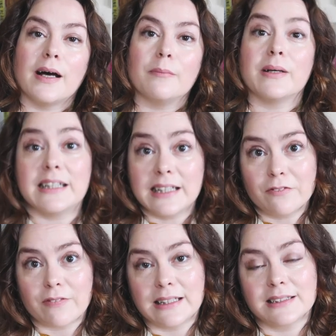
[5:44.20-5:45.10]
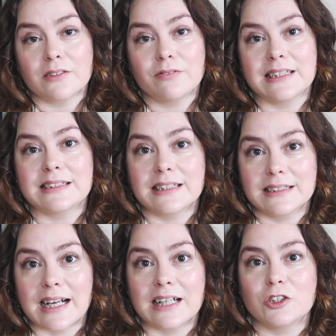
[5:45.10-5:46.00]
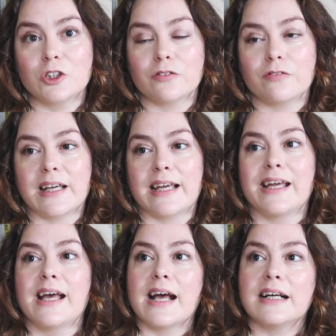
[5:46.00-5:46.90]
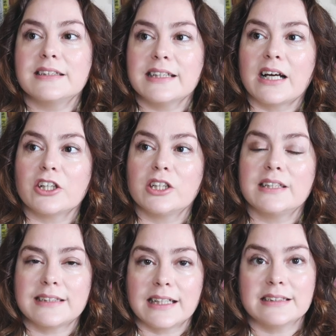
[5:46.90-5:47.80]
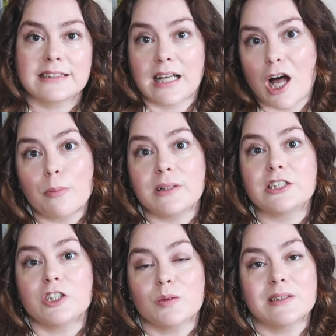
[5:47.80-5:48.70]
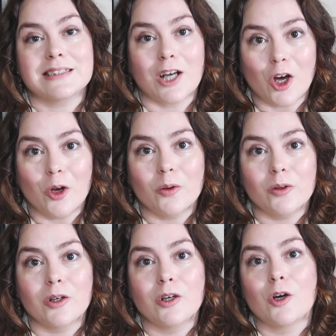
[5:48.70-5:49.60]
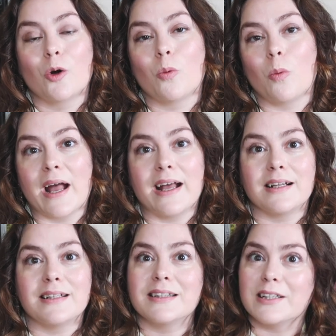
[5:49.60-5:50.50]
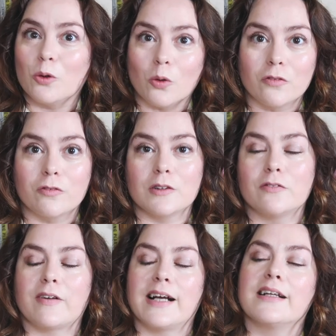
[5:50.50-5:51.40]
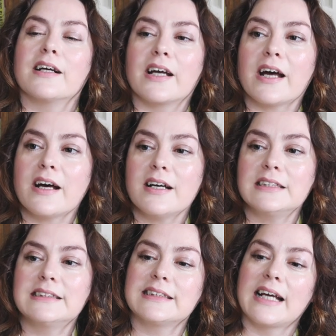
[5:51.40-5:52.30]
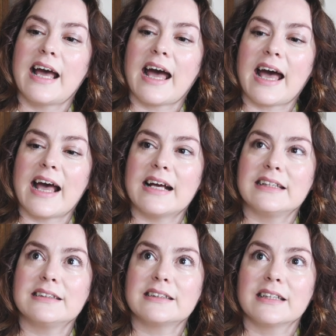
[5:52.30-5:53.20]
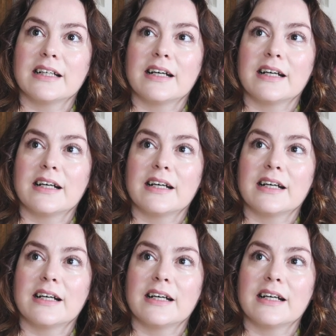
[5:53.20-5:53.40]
in the event of this catastrophe, and he actually does come into his own when the awful event occurs. And